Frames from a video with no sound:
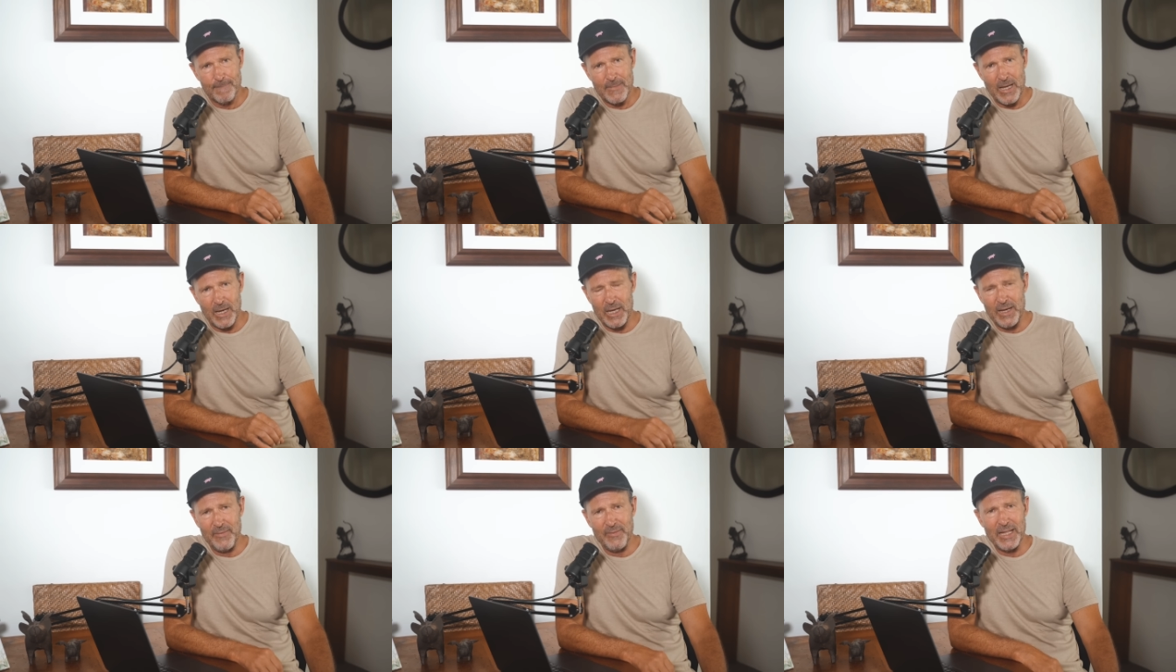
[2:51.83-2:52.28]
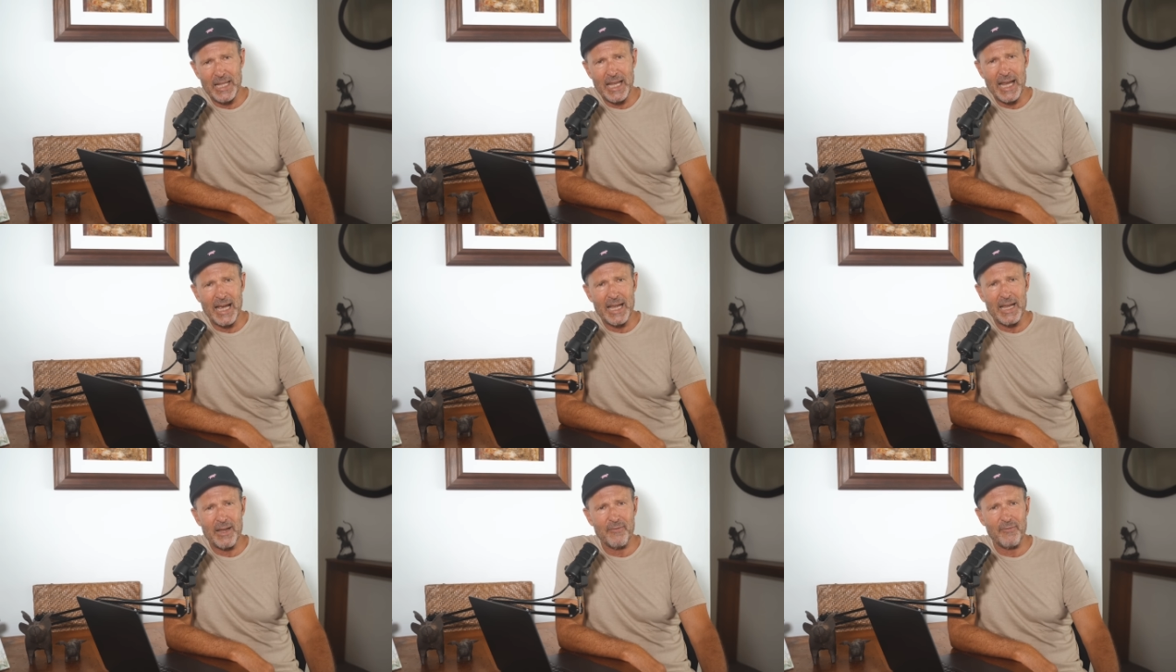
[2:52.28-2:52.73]
Now, even the
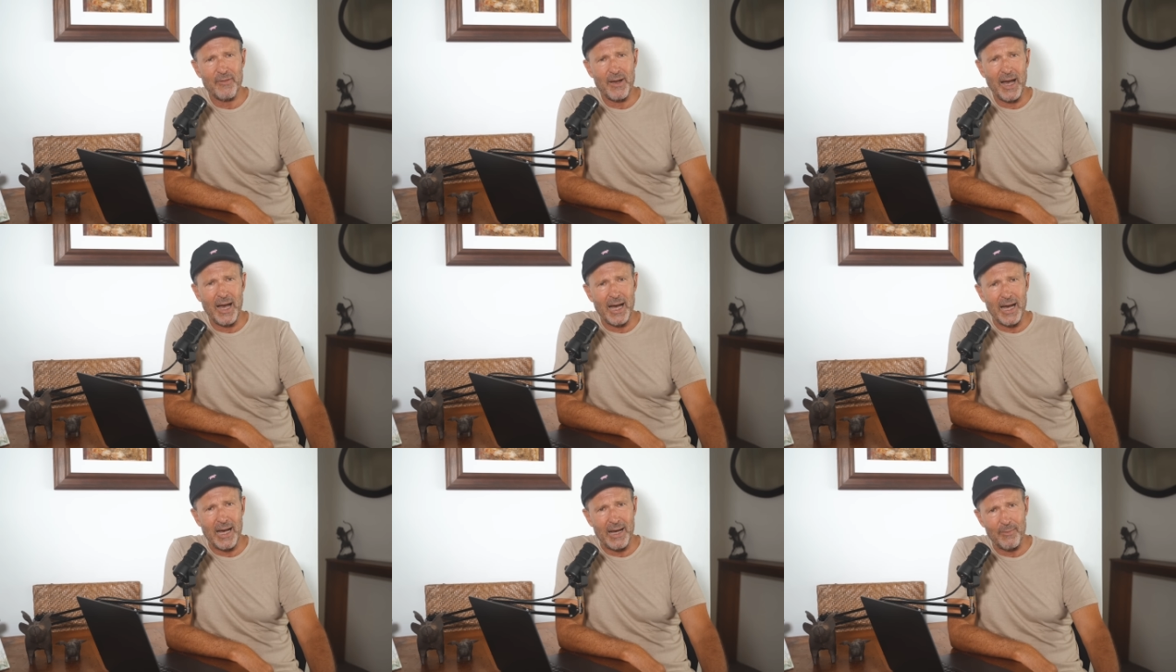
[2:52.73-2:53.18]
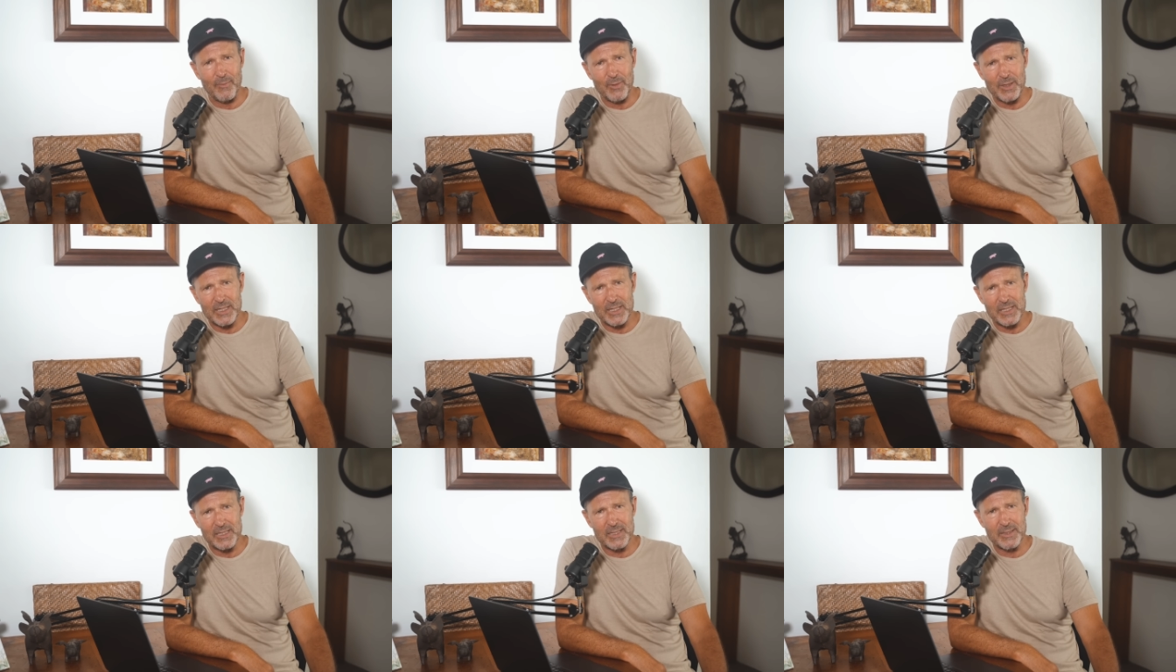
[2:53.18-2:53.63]
AFR,
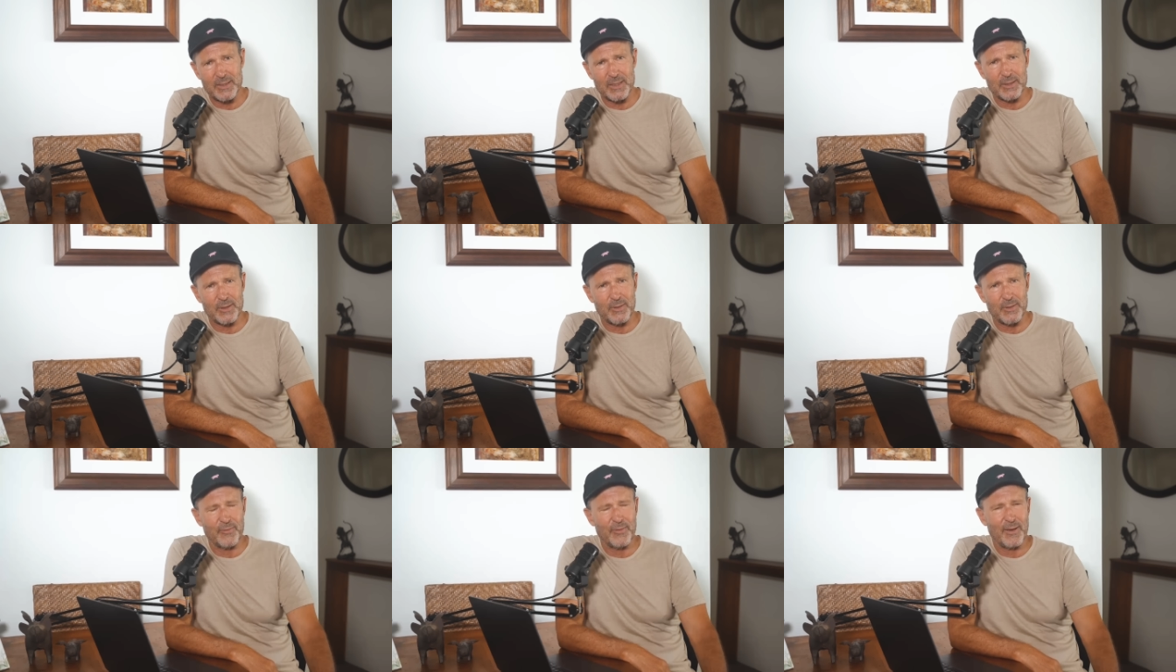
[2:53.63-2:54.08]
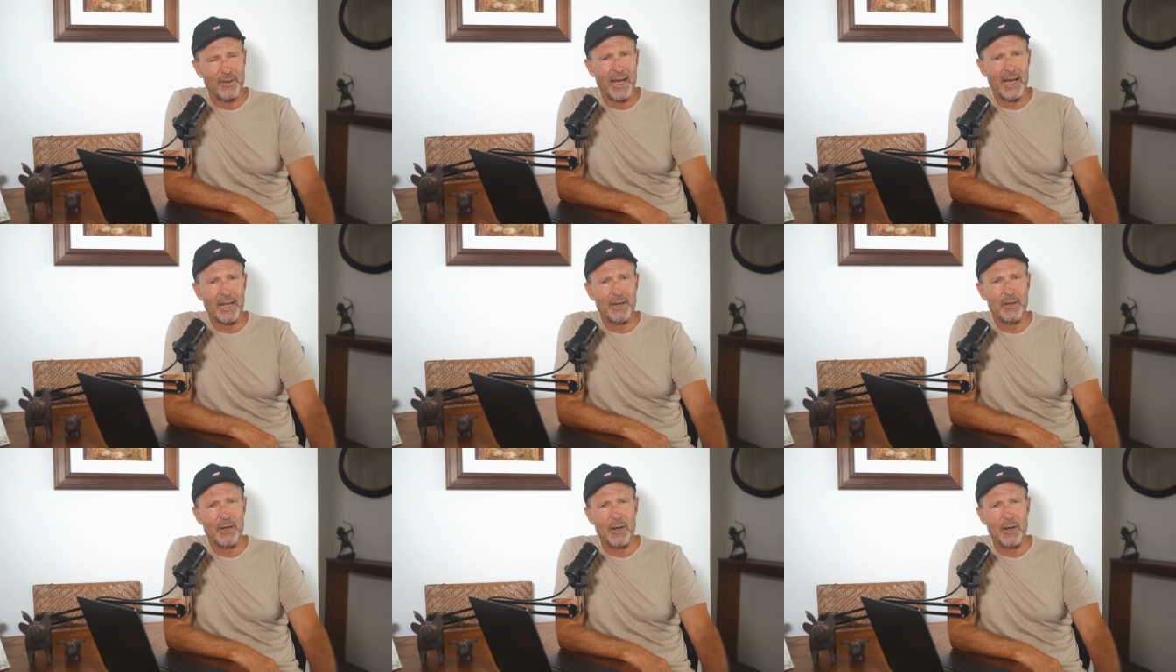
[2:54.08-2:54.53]
which is just
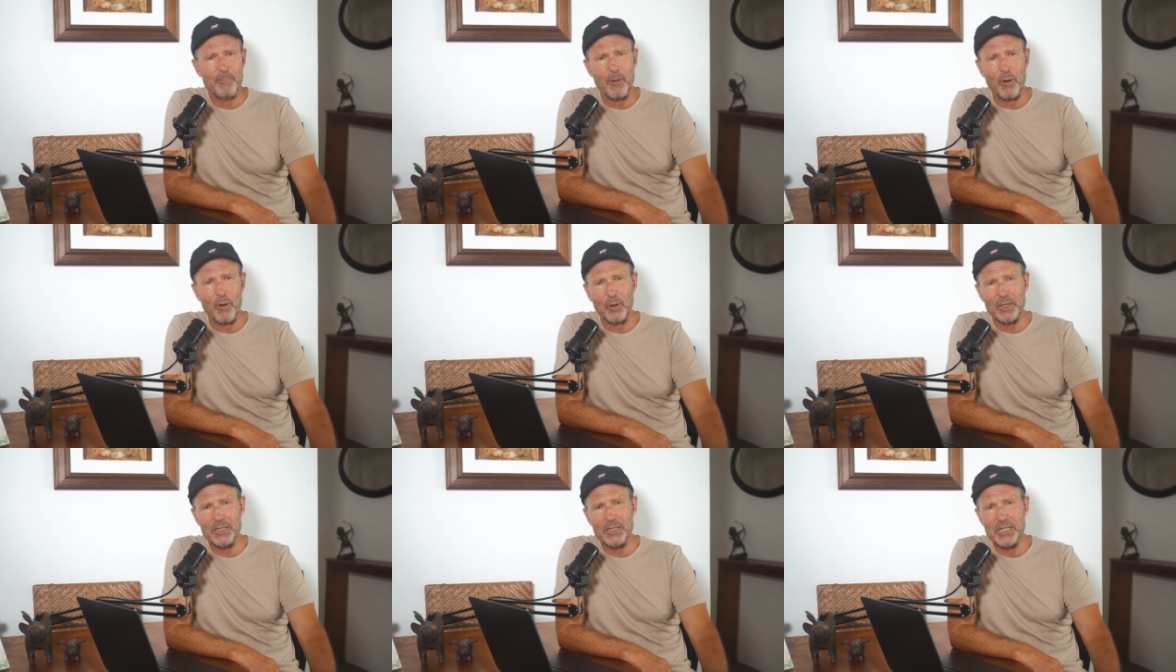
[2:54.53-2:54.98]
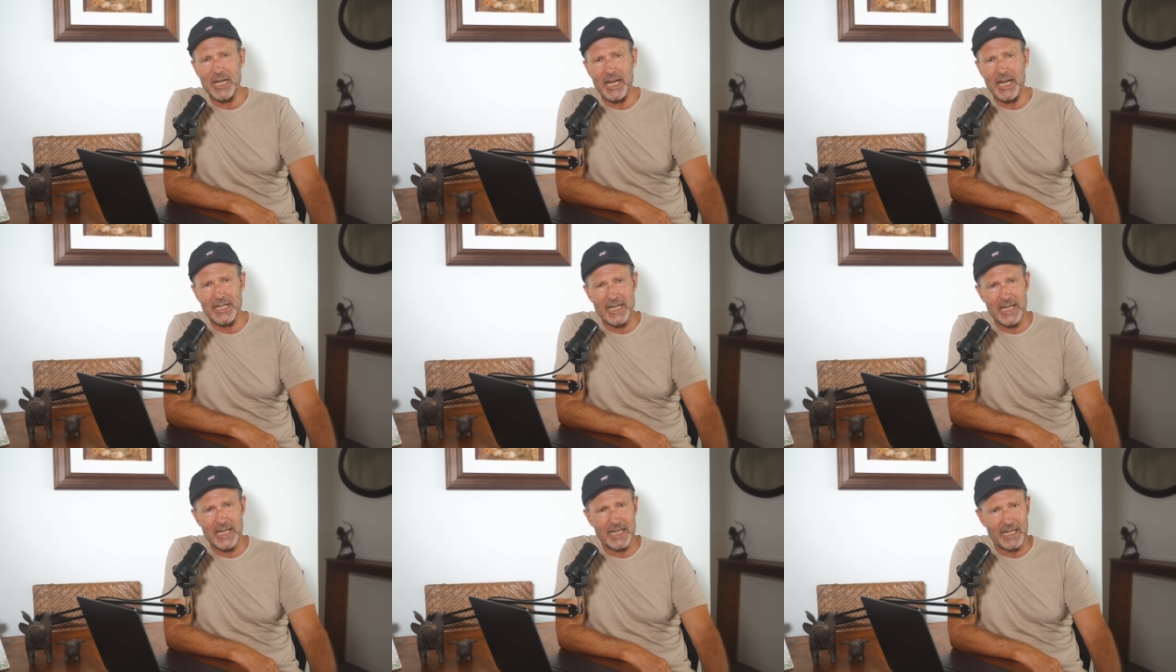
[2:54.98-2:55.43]

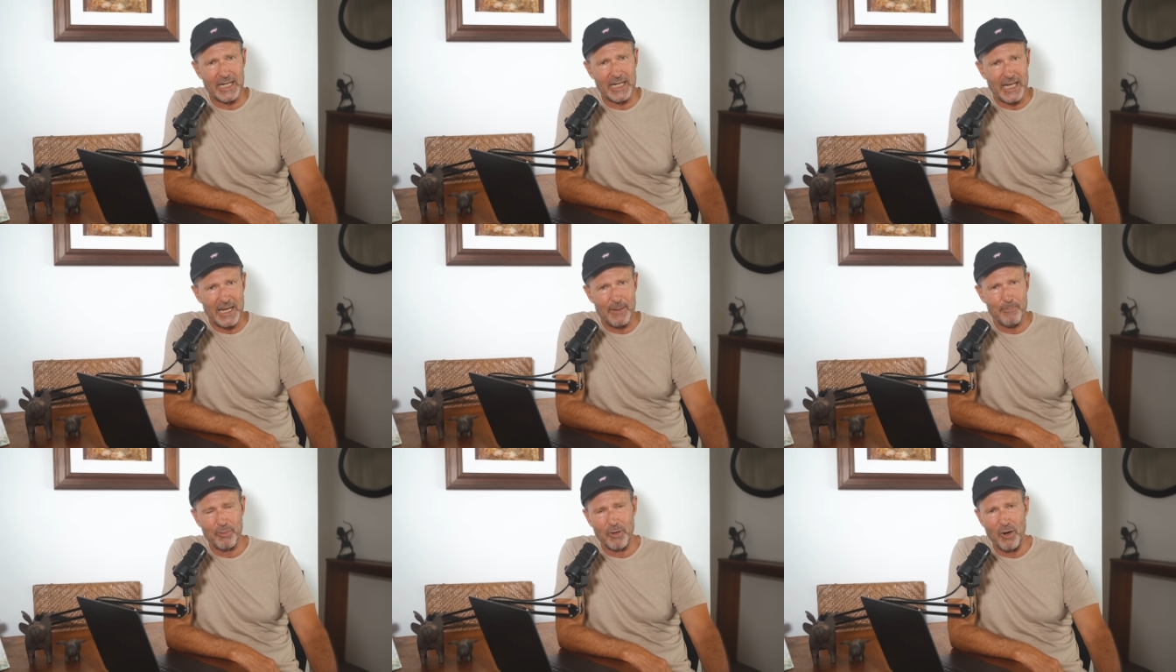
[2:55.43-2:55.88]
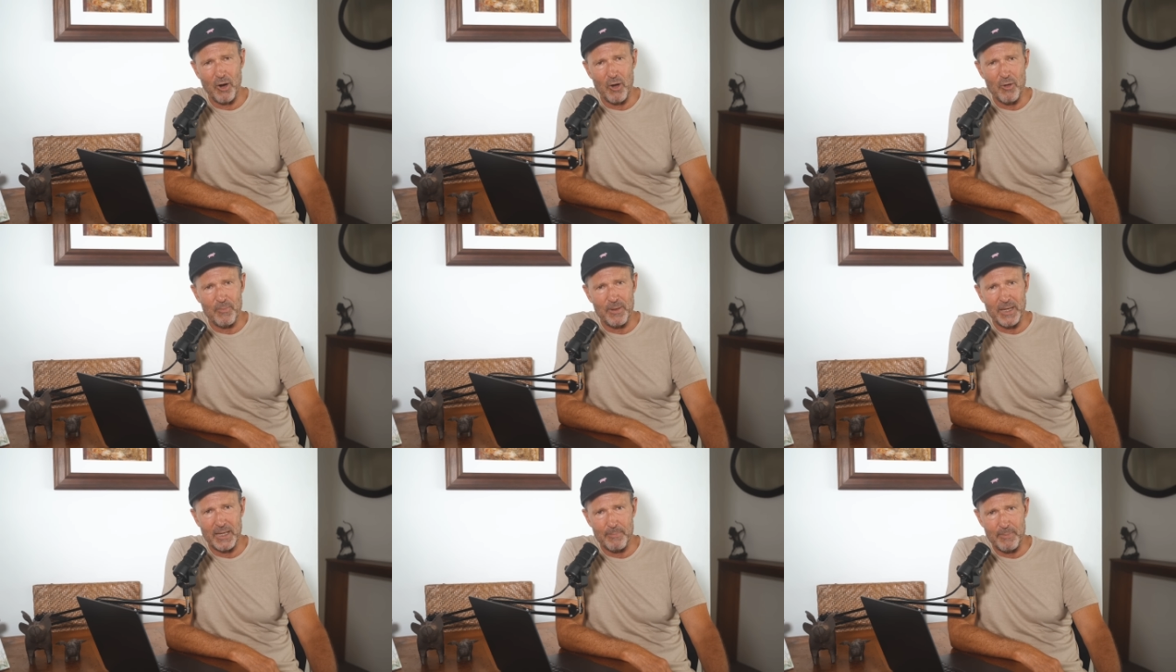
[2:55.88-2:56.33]
unapologetically
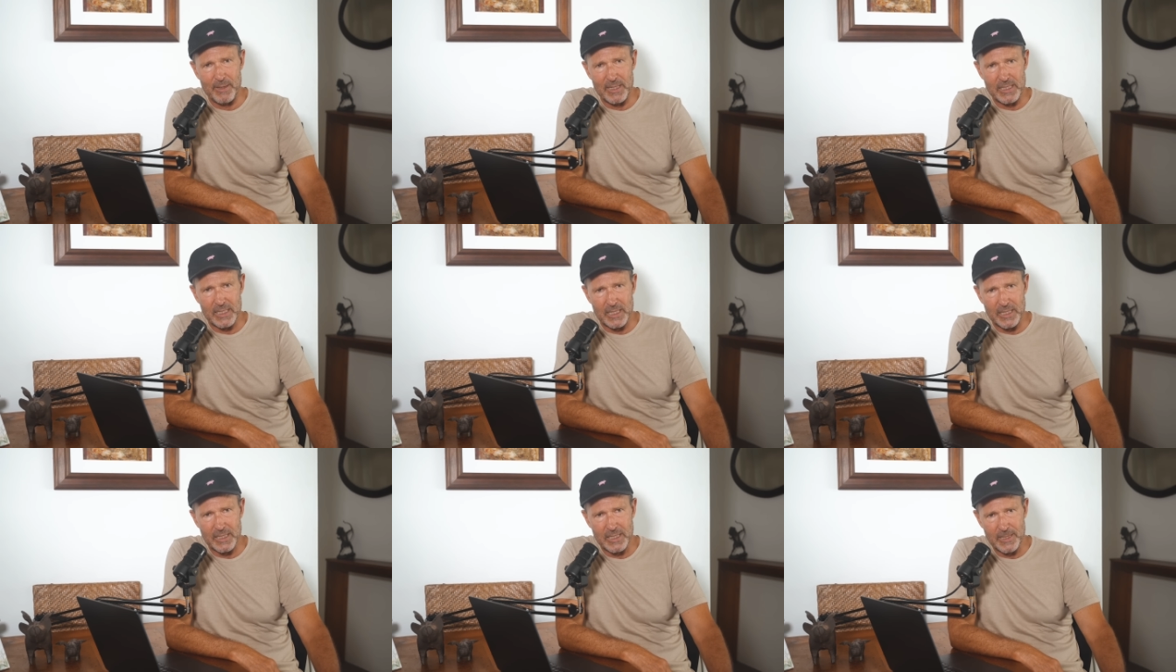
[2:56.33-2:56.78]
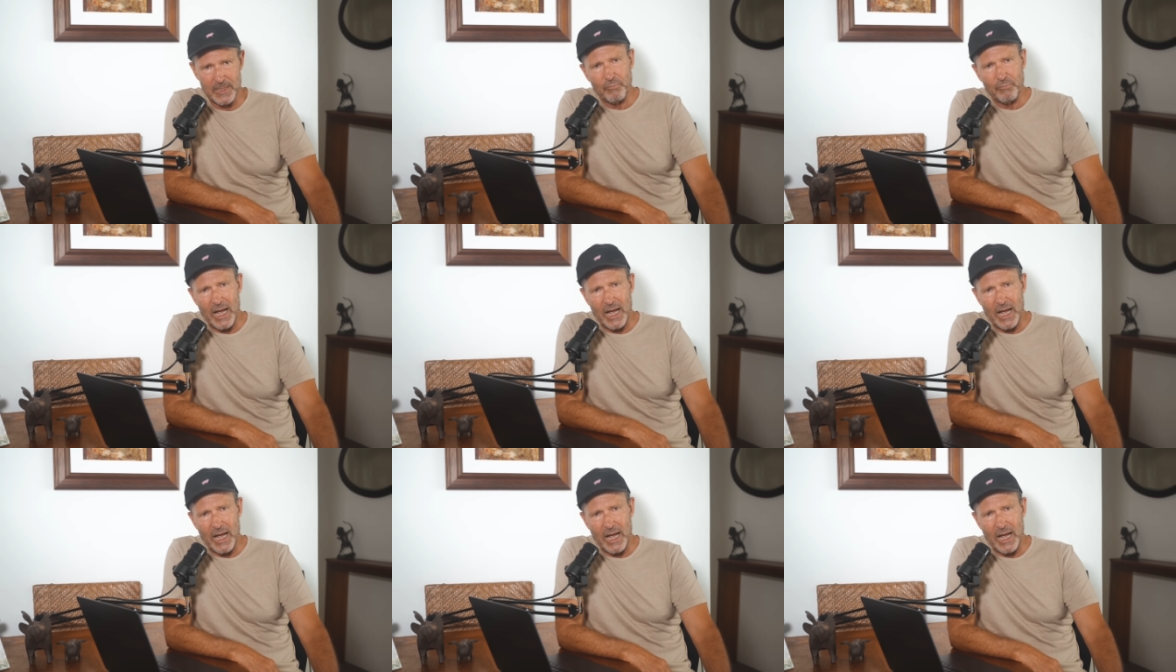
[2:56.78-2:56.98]
pro-big business,